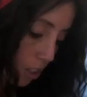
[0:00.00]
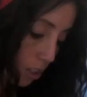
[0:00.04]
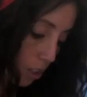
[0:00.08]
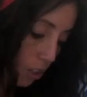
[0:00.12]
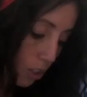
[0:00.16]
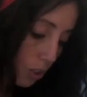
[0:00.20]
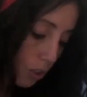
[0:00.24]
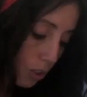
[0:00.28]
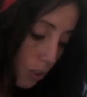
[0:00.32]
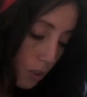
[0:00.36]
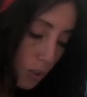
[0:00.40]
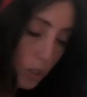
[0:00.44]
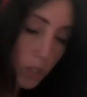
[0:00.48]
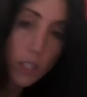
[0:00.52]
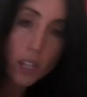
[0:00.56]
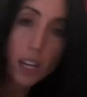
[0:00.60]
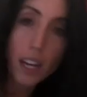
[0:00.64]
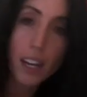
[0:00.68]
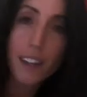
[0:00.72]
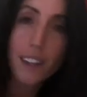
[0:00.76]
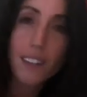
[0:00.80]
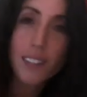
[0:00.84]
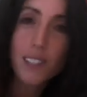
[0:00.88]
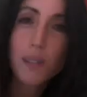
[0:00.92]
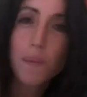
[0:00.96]
use and
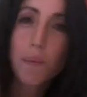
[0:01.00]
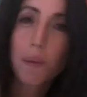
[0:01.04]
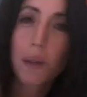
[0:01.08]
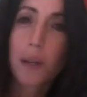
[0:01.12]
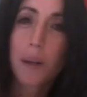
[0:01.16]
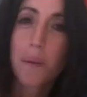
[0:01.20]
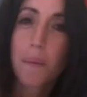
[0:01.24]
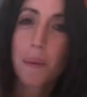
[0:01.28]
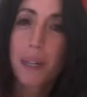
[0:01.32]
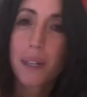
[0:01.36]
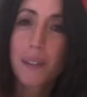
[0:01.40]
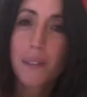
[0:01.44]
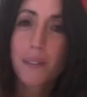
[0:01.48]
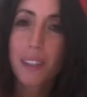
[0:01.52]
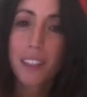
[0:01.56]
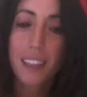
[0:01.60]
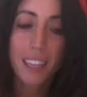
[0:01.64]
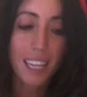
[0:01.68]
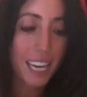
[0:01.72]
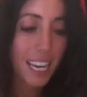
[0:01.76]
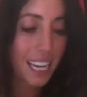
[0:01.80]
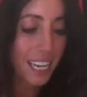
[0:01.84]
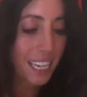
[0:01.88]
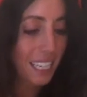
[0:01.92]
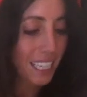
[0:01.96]
experiment with
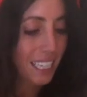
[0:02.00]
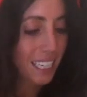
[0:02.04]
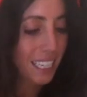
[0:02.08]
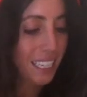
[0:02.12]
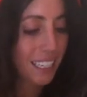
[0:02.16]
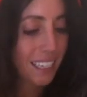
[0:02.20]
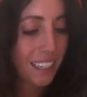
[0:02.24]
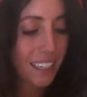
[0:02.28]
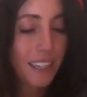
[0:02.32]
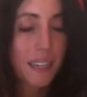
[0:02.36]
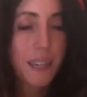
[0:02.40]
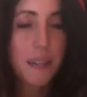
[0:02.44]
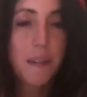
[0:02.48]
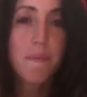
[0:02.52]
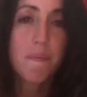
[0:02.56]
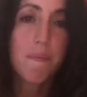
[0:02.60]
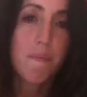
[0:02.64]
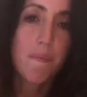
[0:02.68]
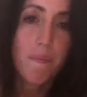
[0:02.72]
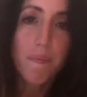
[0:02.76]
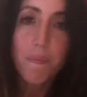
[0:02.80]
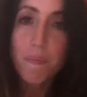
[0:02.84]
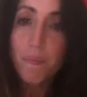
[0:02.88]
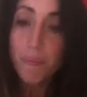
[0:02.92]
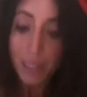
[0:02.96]
any
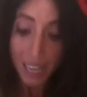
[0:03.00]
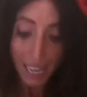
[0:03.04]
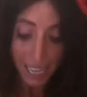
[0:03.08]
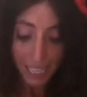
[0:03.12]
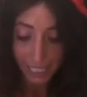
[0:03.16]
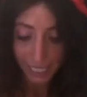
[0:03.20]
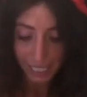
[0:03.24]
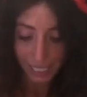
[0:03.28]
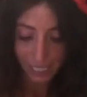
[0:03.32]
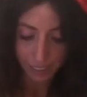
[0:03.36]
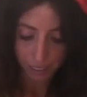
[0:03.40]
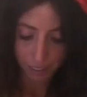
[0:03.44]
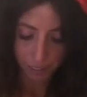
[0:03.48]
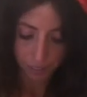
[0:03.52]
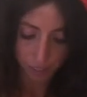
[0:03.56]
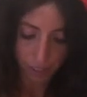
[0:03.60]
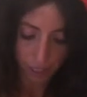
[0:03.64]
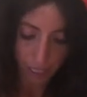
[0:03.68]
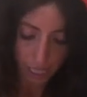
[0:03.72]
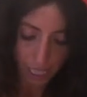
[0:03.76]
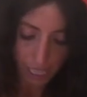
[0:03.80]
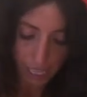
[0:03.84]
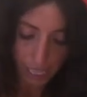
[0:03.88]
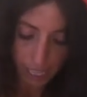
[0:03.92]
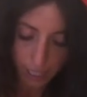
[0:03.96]
colour for the
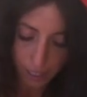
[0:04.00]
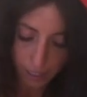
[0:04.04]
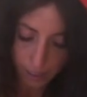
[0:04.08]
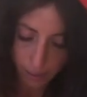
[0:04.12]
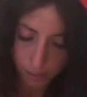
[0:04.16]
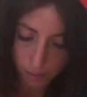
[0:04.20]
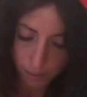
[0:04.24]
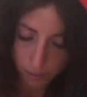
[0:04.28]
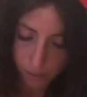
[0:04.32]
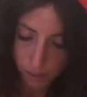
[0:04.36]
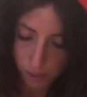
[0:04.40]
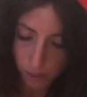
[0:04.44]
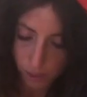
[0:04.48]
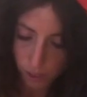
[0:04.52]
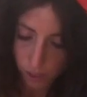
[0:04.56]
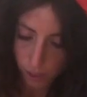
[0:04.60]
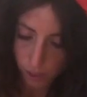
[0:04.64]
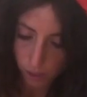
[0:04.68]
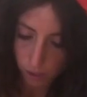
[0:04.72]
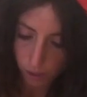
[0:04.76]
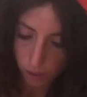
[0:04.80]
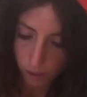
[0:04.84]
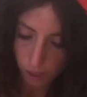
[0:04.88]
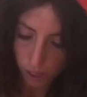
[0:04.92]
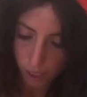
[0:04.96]
hair. So
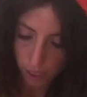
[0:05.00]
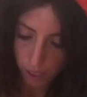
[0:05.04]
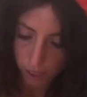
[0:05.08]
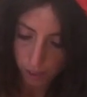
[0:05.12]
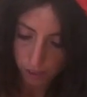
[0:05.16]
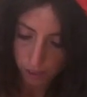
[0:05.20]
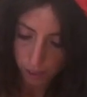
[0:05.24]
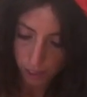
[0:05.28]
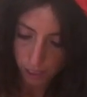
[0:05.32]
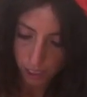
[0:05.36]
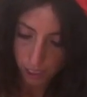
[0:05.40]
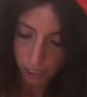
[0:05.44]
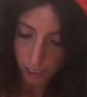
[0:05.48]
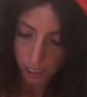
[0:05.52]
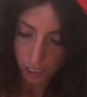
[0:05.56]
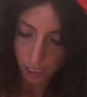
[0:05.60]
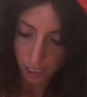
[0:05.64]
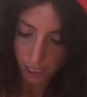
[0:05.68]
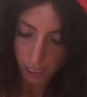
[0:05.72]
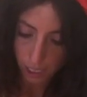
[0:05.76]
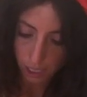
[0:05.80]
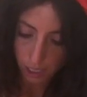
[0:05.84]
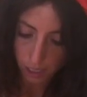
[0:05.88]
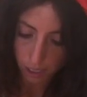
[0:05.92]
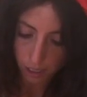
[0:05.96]
I've just
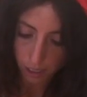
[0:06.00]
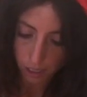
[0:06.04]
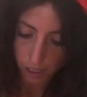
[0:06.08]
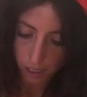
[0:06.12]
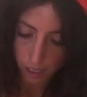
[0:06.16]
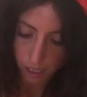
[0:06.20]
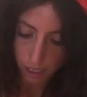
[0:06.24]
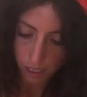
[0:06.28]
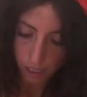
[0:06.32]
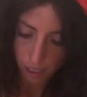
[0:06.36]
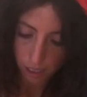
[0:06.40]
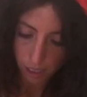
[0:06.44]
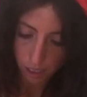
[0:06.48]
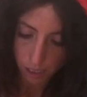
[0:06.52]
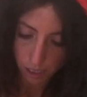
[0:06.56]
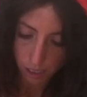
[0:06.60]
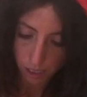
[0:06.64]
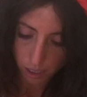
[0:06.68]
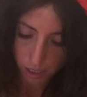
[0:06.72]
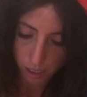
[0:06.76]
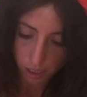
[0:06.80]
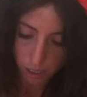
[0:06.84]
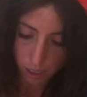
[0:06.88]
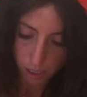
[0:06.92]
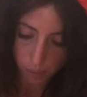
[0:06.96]
decided
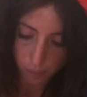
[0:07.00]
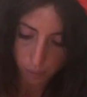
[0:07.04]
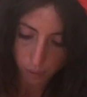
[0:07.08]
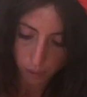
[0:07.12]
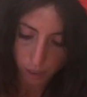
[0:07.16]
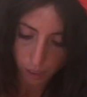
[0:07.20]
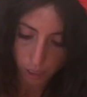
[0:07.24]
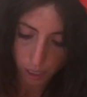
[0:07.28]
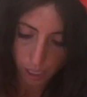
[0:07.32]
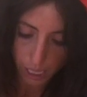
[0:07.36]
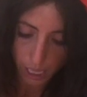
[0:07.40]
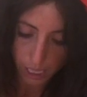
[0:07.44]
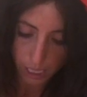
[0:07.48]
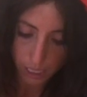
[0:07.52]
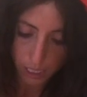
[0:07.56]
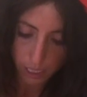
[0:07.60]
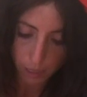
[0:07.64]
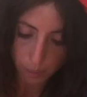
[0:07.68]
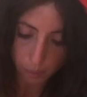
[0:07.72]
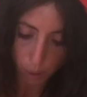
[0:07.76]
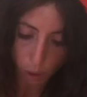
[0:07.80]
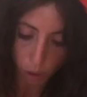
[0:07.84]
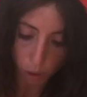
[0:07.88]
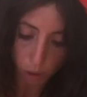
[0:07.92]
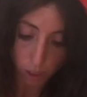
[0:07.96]
I'm going to add some
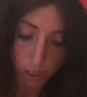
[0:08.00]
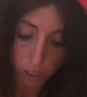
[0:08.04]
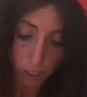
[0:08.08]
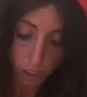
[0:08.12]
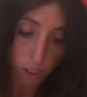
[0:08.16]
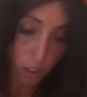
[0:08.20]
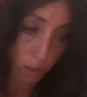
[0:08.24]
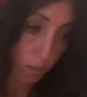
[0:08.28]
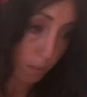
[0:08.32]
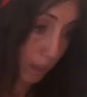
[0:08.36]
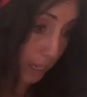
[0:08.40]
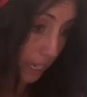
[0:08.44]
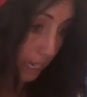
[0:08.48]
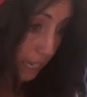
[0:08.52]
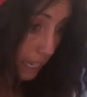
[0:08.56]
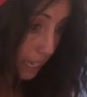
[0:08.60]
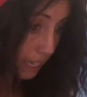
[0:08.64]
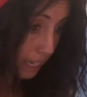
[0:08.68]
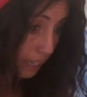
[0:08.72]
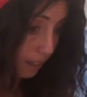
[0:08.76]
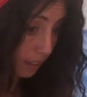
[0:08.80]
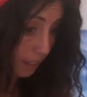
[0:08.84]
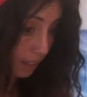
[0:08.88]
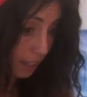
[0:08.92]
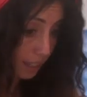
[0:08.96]
orange to my
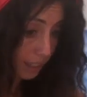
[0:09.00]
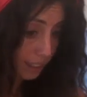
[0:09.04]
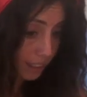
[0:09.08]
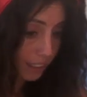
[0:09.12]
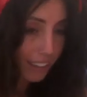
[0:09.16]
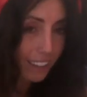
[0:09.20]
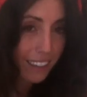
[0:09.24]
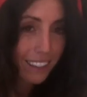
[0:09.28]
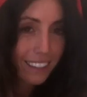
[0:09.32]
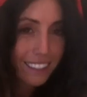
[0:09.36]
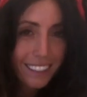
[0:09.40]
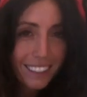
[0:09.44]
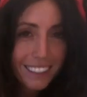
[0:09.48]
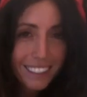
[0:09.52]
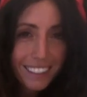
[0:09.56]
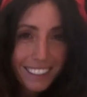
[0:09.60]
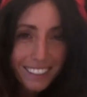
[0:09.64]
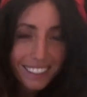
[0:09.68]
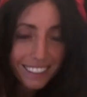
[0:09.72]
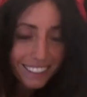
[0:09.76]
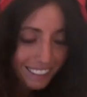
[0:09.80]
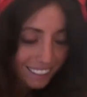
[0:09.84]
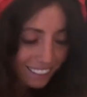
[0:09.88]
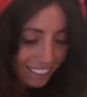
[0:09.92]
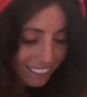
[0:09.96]
hair colour.
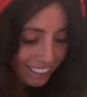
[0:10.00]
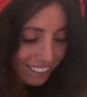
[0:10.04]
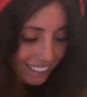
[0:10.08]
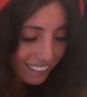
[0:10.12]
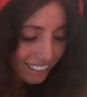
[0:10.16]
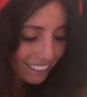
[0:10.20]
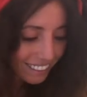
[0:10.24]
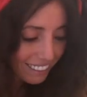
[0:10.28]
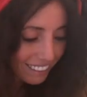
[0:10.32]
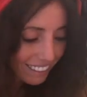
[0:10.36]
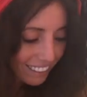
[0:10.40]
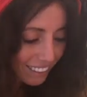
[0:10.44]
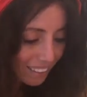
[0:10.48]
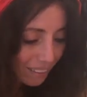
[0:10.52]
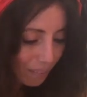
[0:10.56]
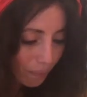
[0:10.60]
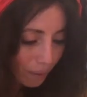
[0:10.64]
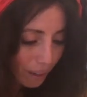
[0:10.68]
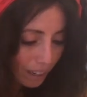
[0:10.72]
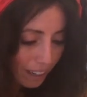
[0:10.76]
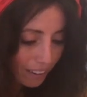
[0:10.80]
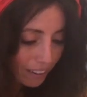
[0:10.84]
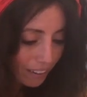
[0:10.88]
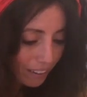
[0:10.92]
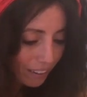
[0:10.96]

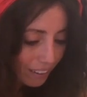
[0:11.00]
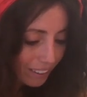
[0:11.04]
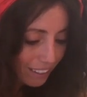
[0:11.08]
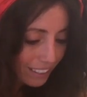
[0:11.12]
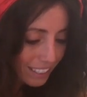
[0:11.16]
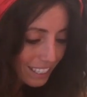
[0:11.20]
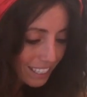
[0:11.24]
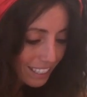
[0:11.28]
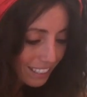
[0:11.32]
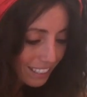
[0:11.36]
Why not?